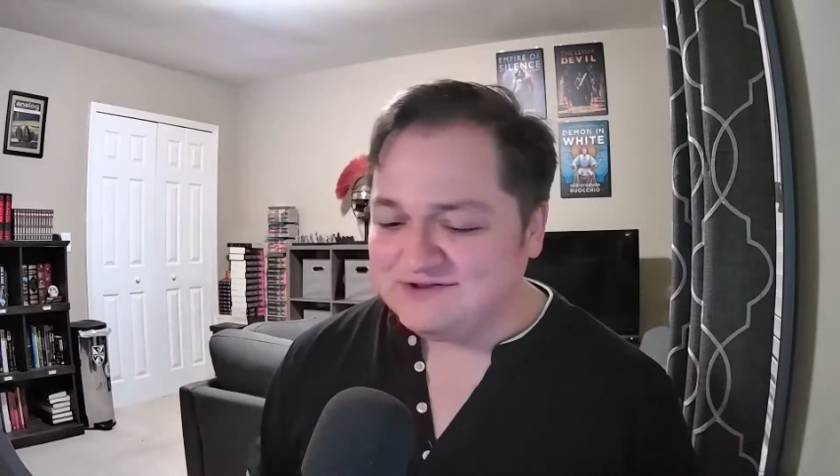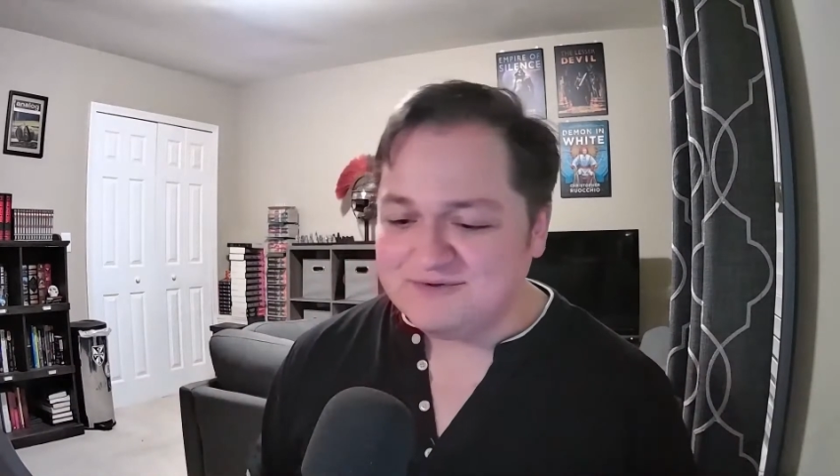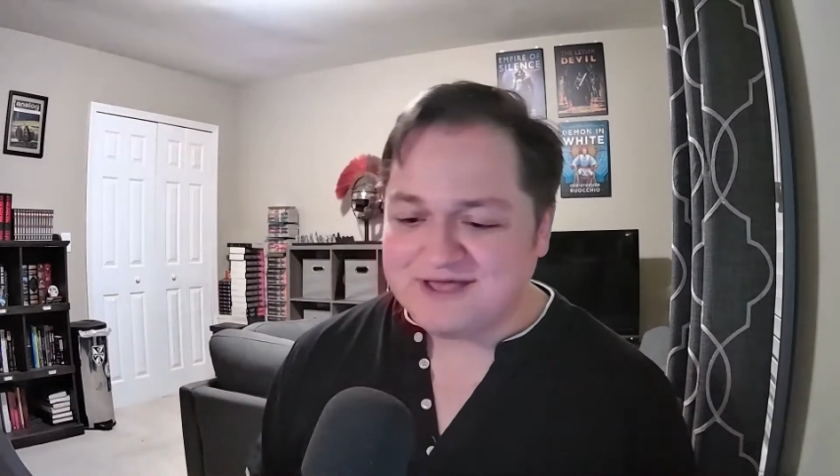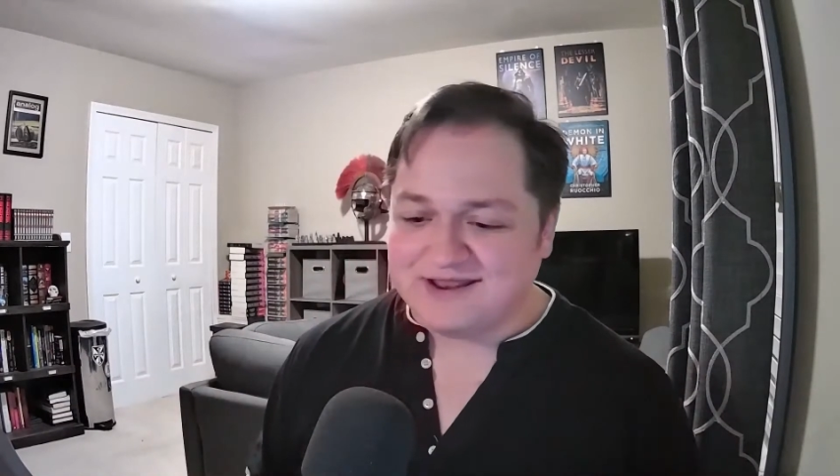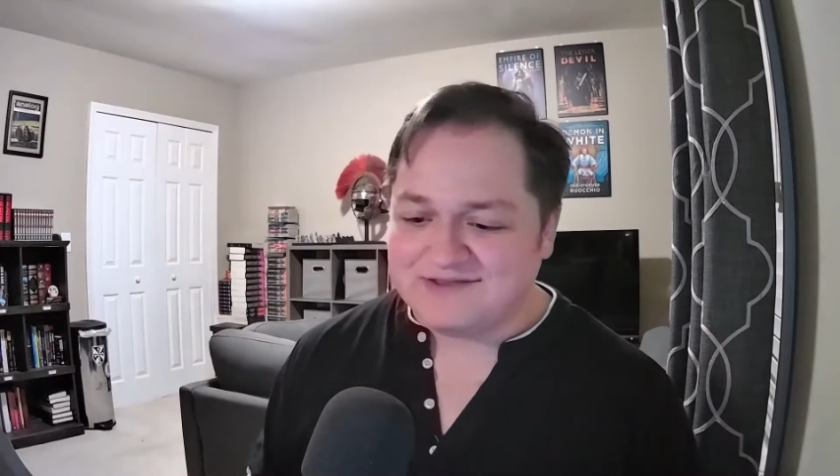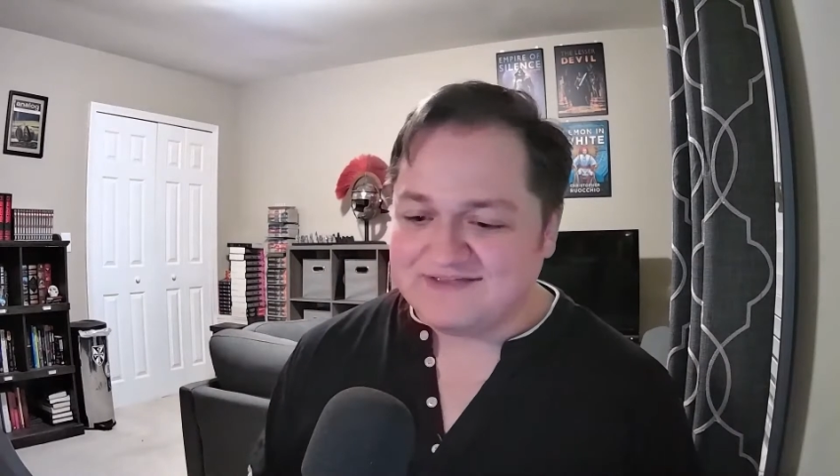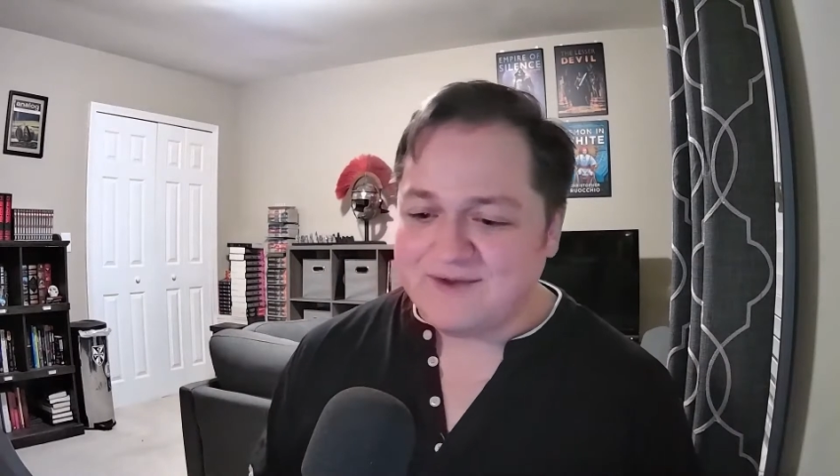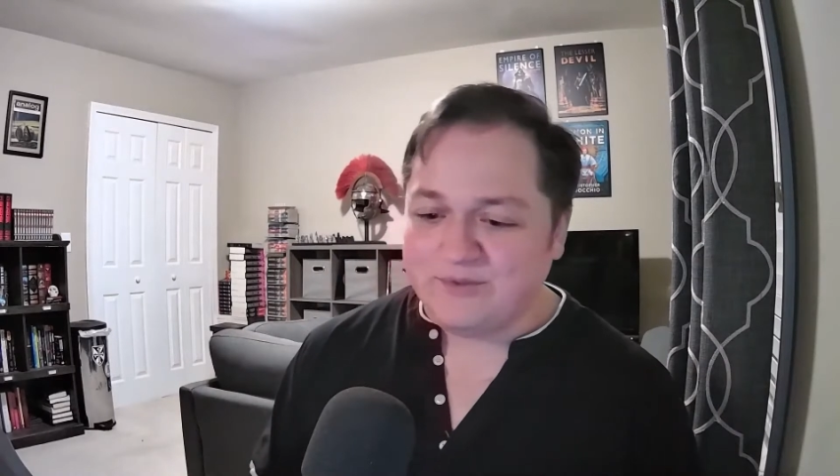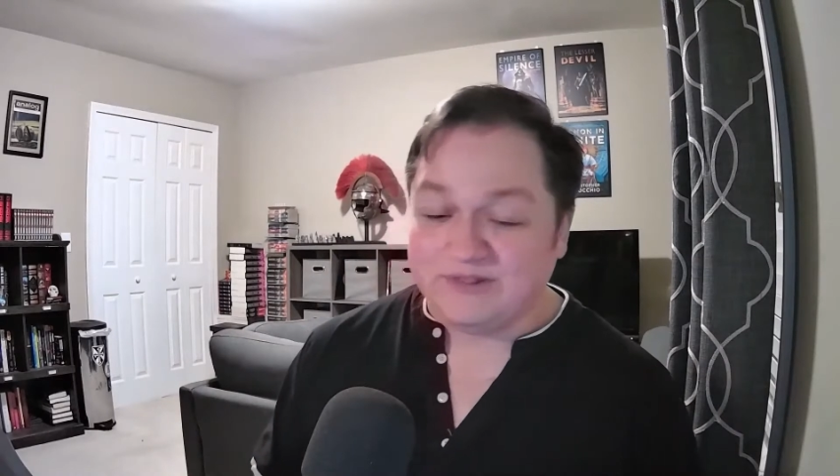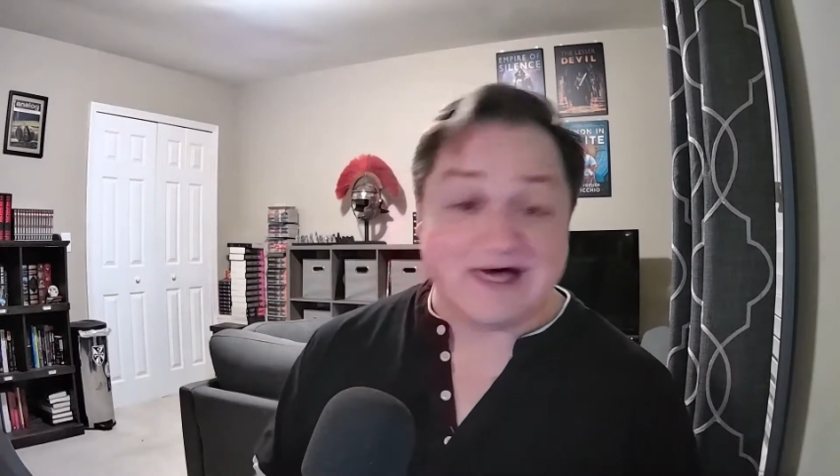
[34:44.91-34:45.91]
do that, because
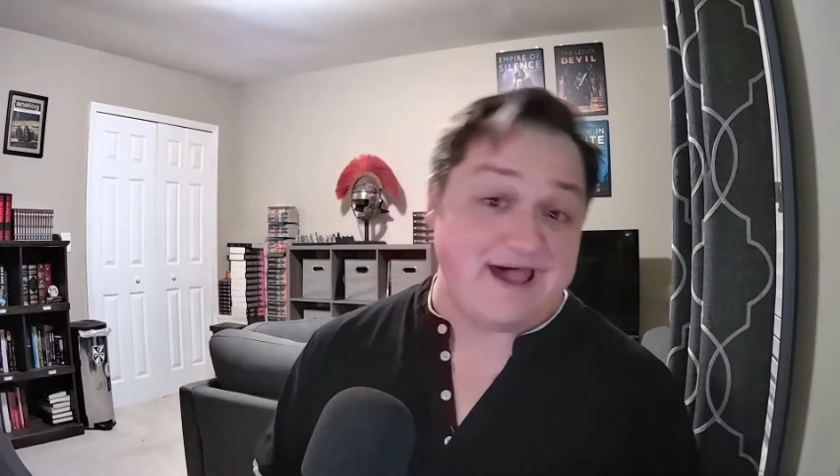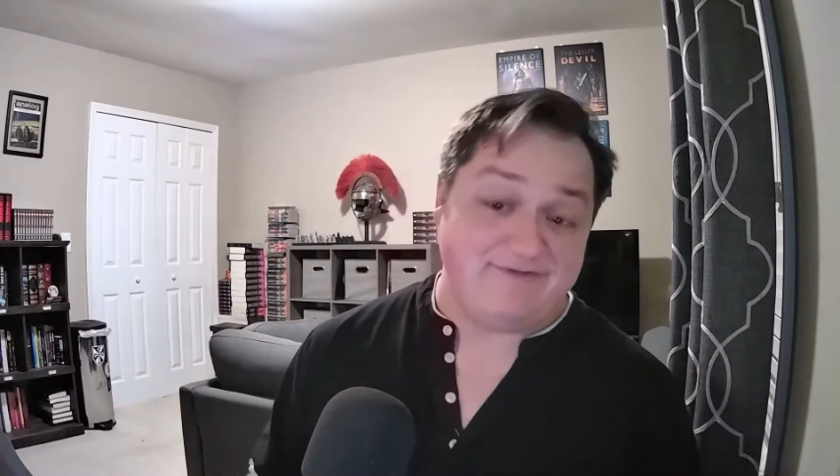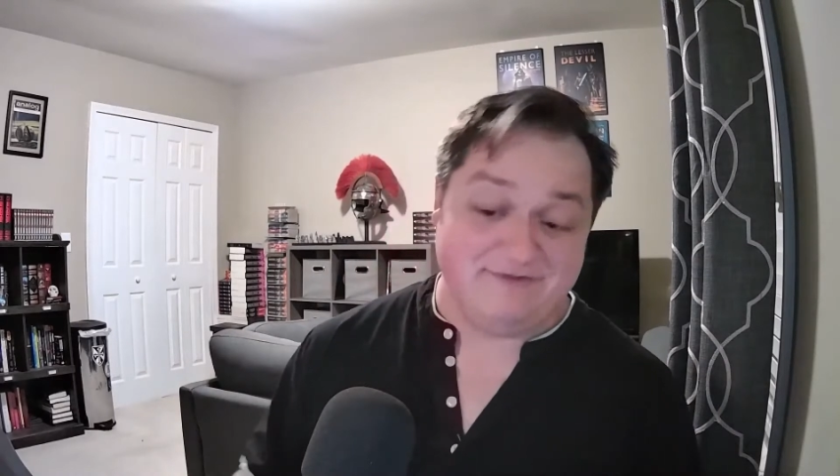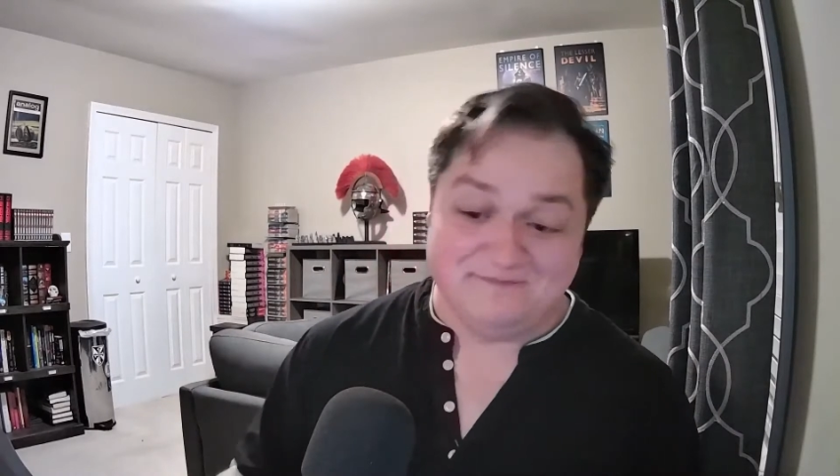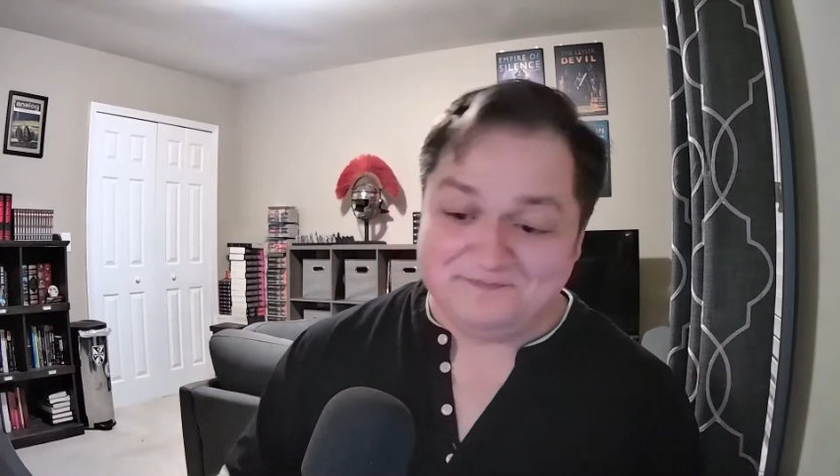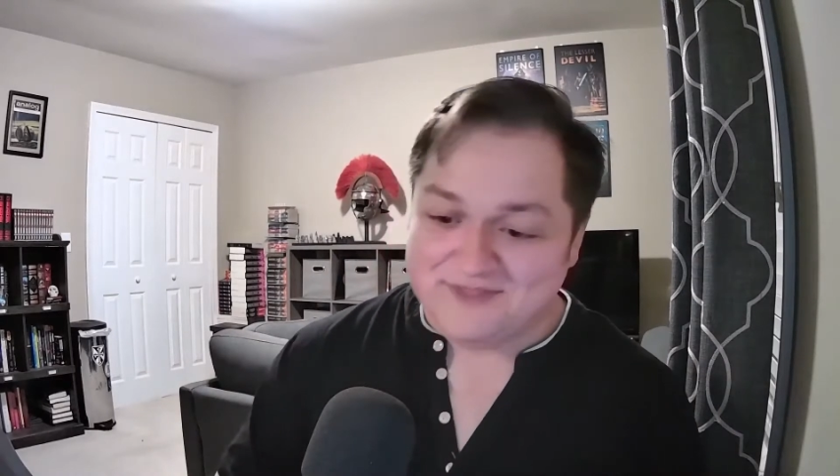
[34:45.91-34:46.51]
I will laugh.